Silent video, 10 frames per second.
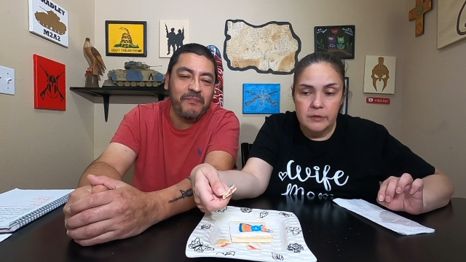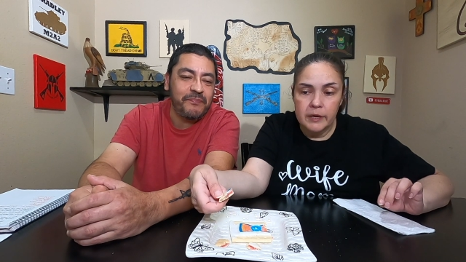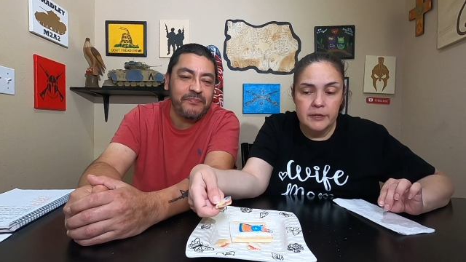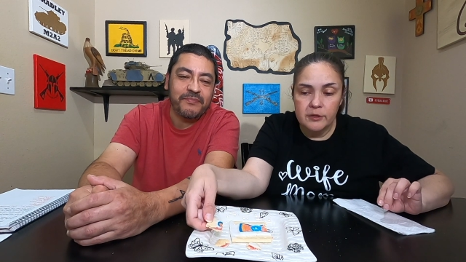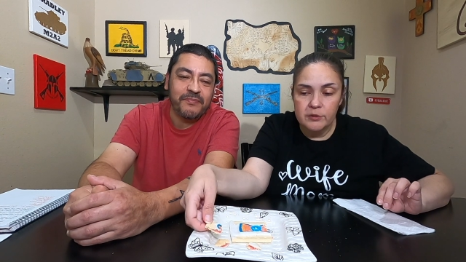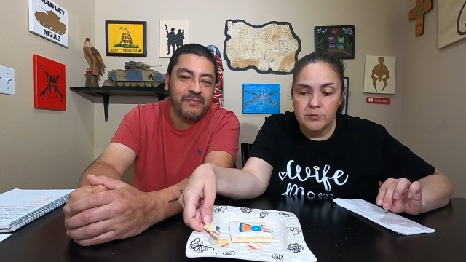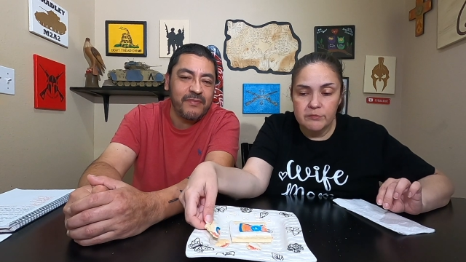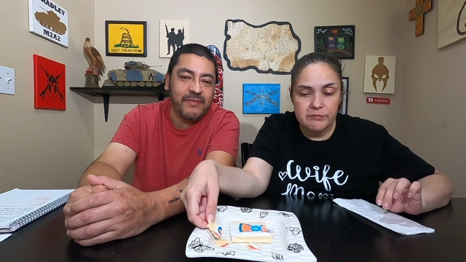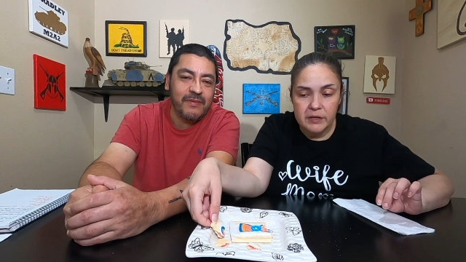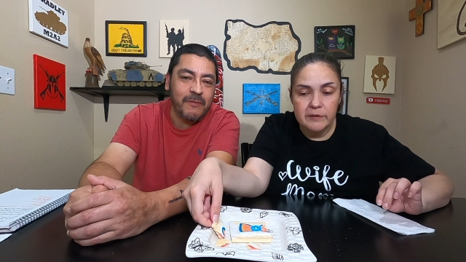Speaker 1: any other
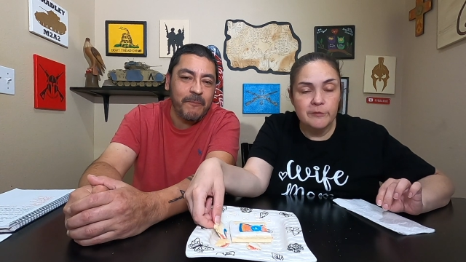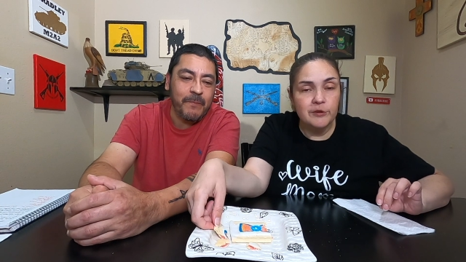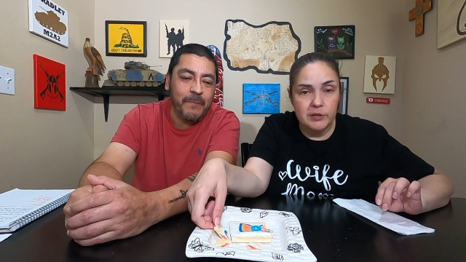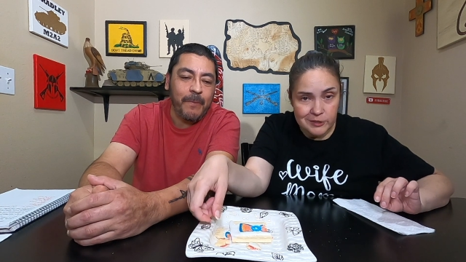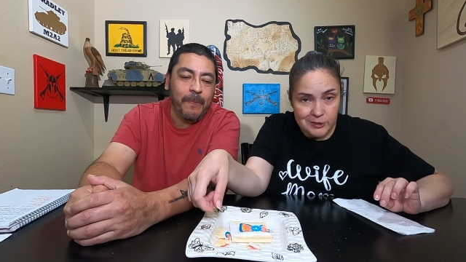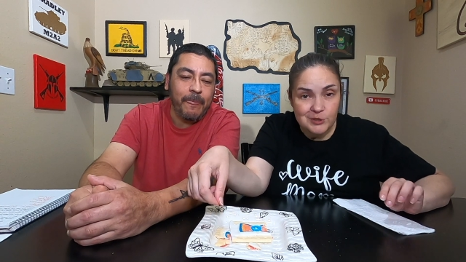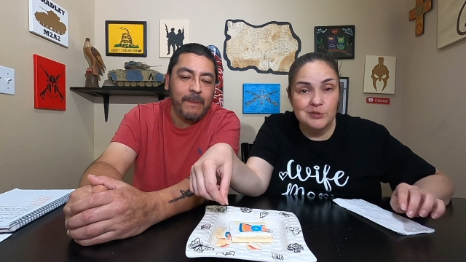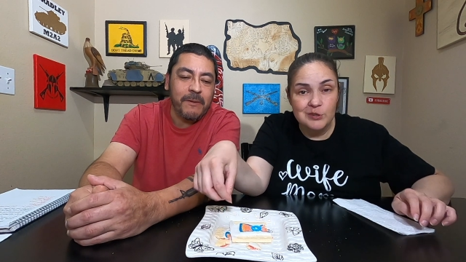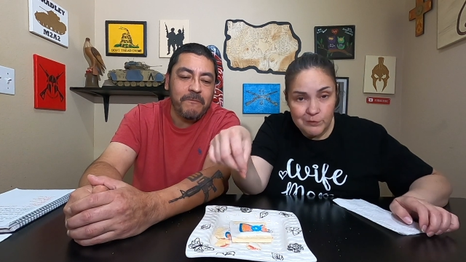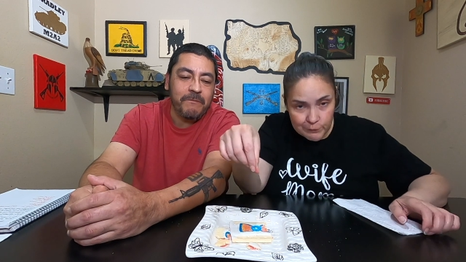flavor. It is
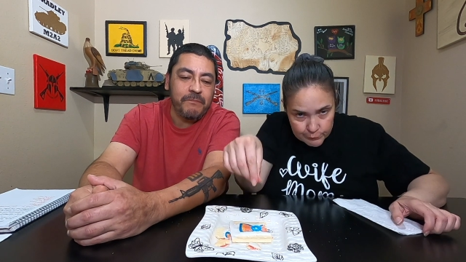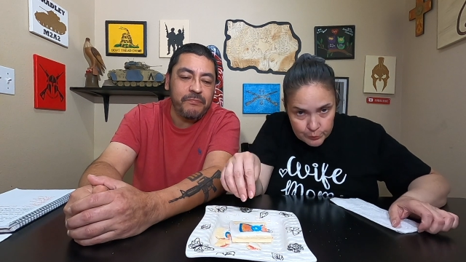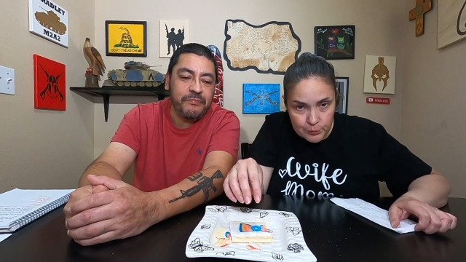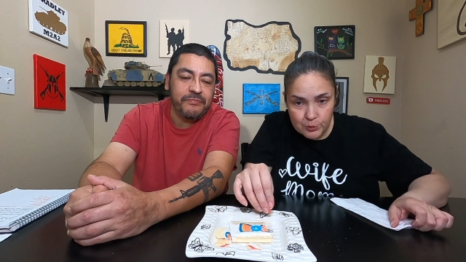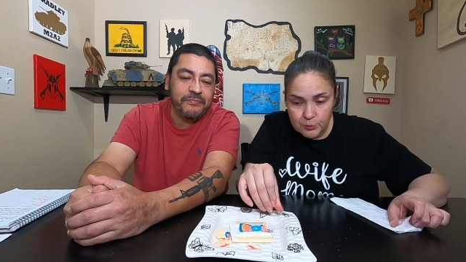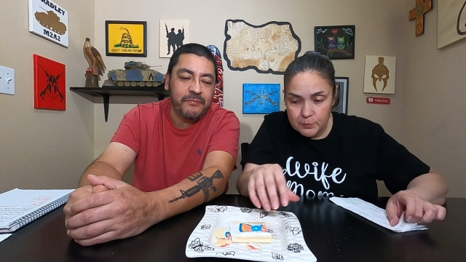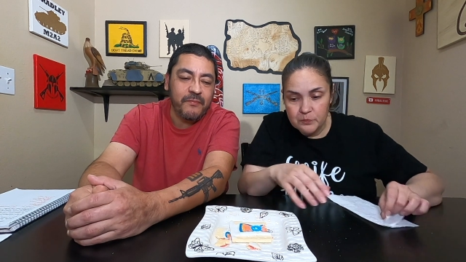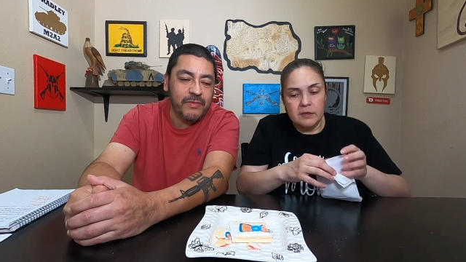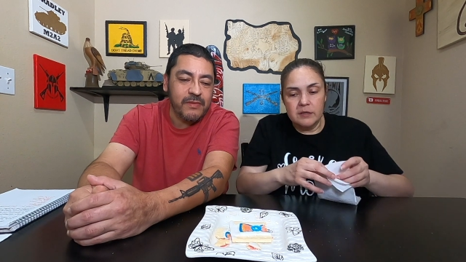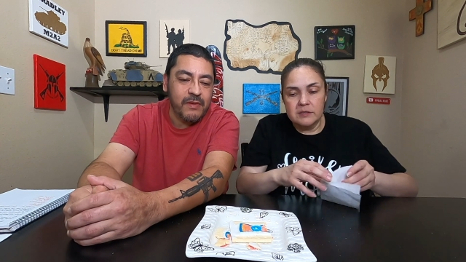Froot Loop.
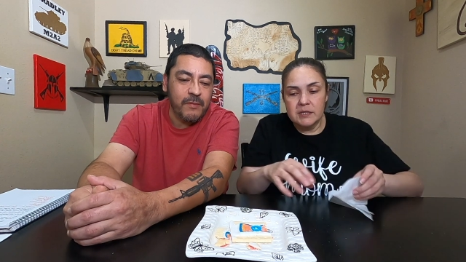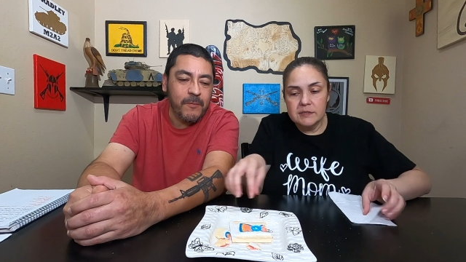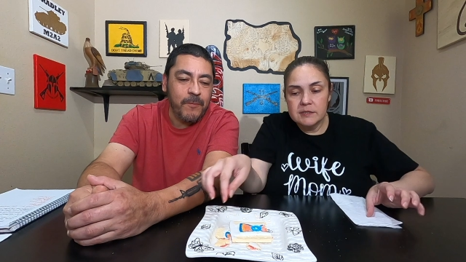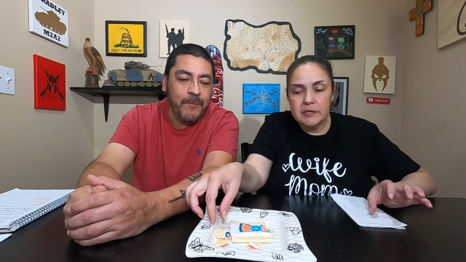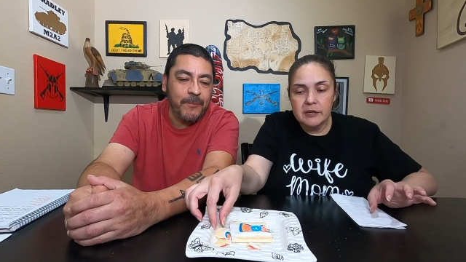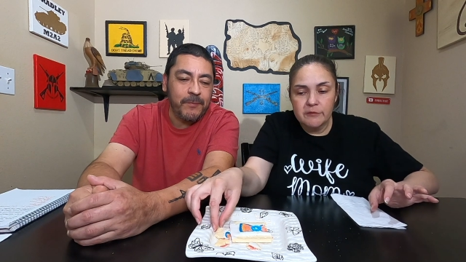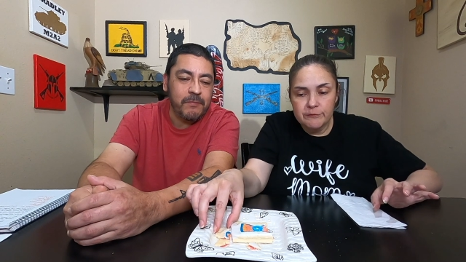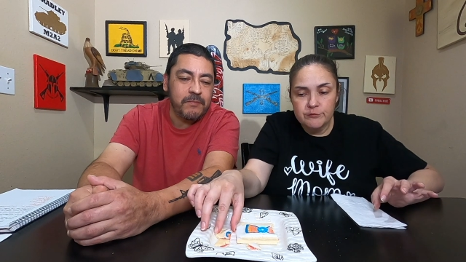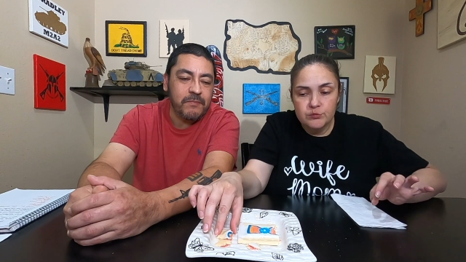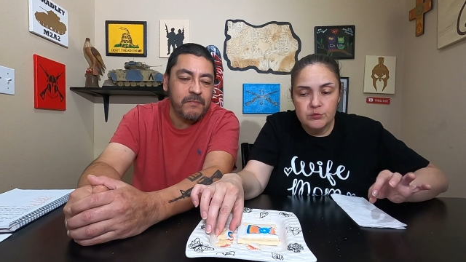It tastes like
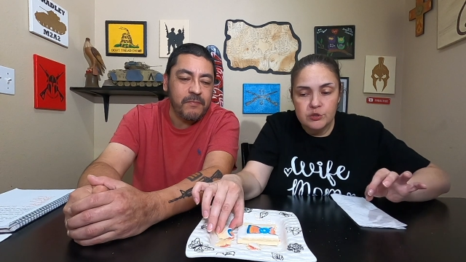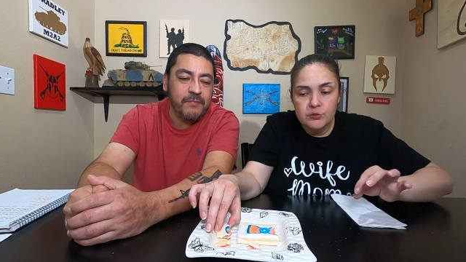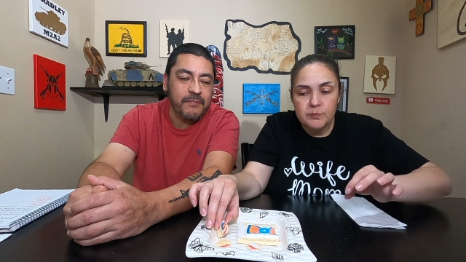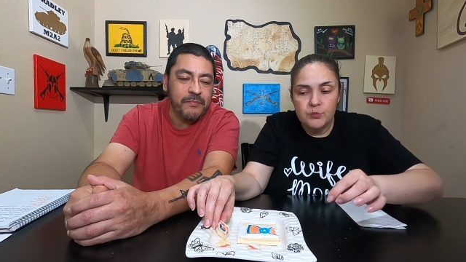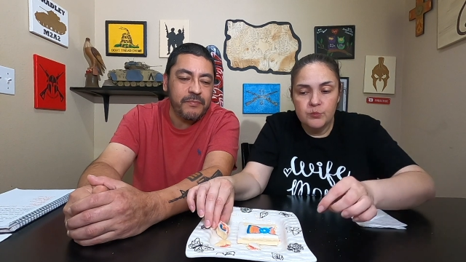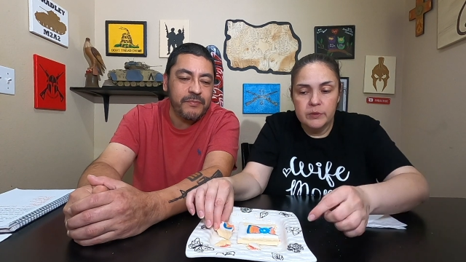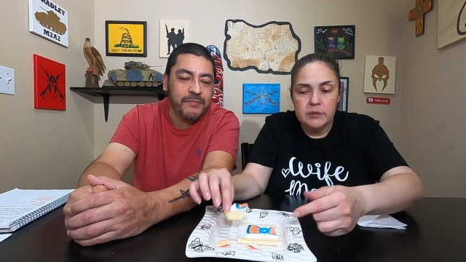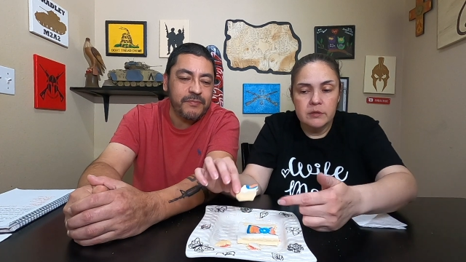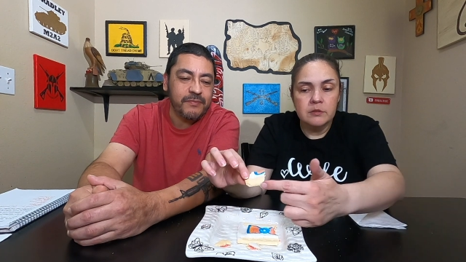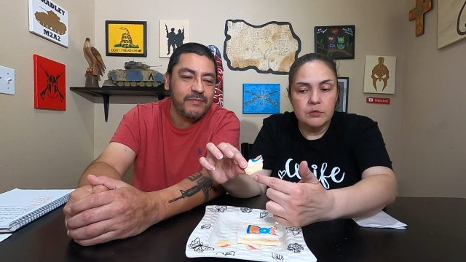Froot Loop
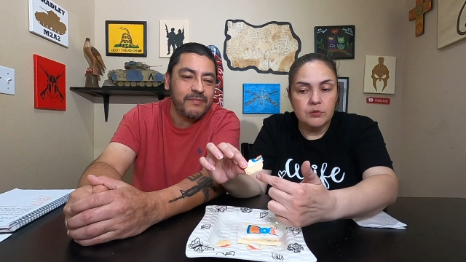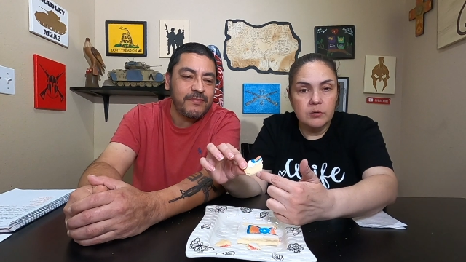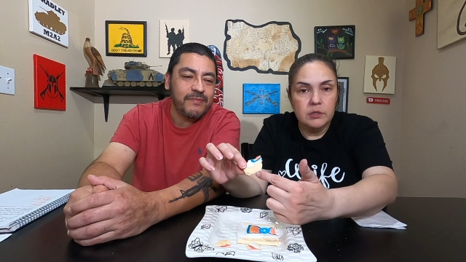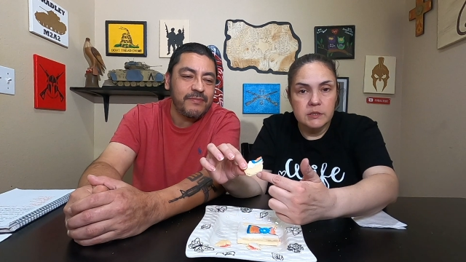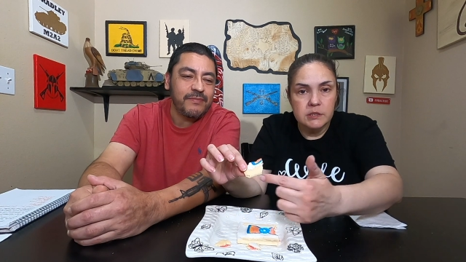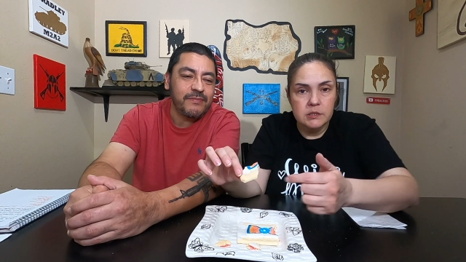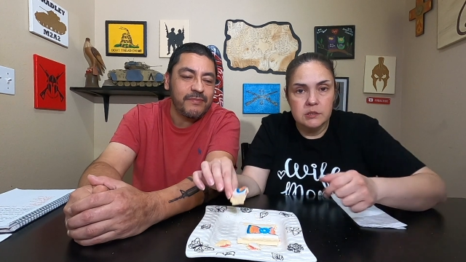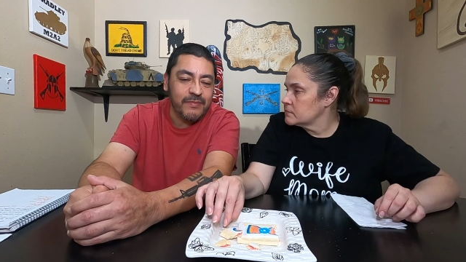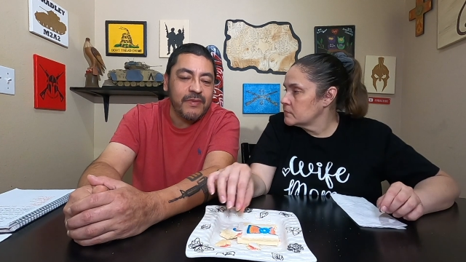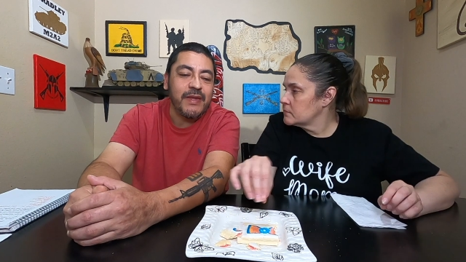with crust.
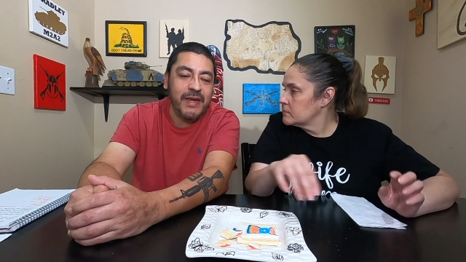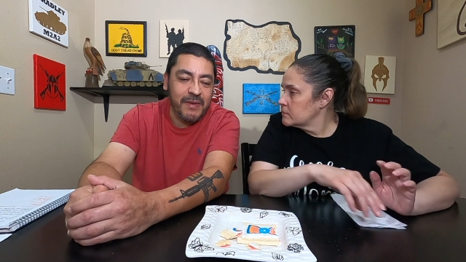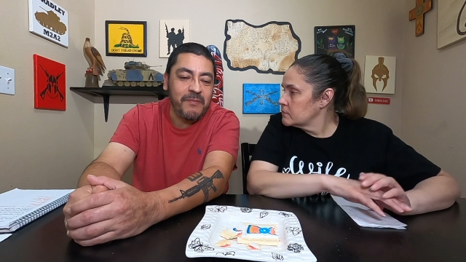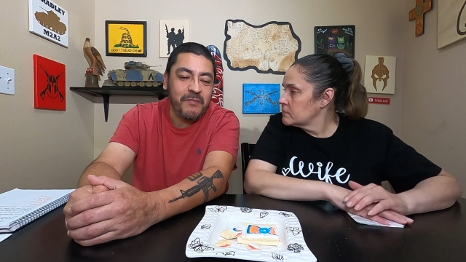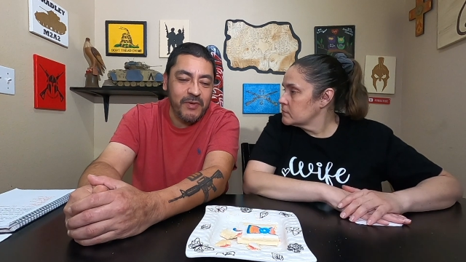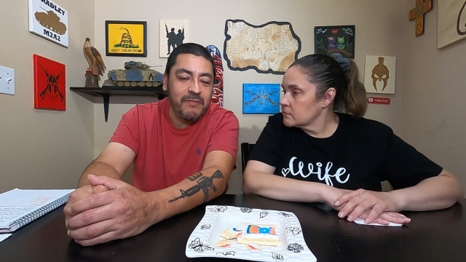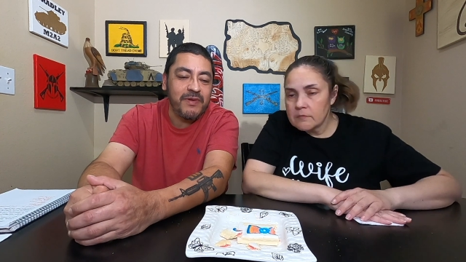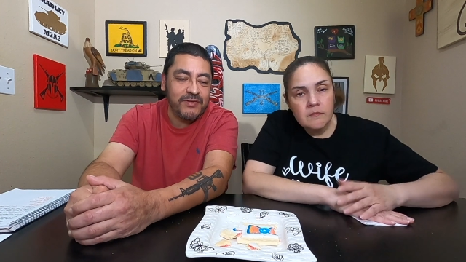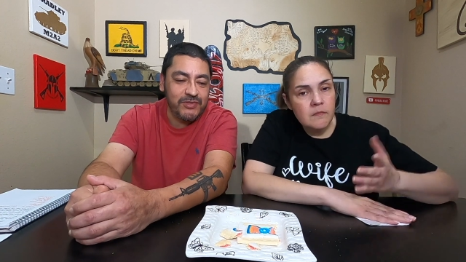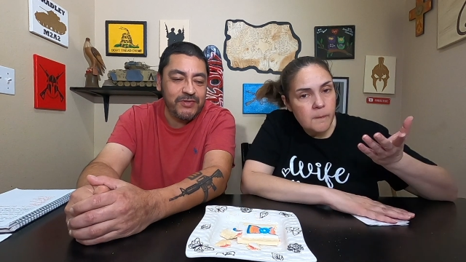
Speaker 2: Yeah, pretty much.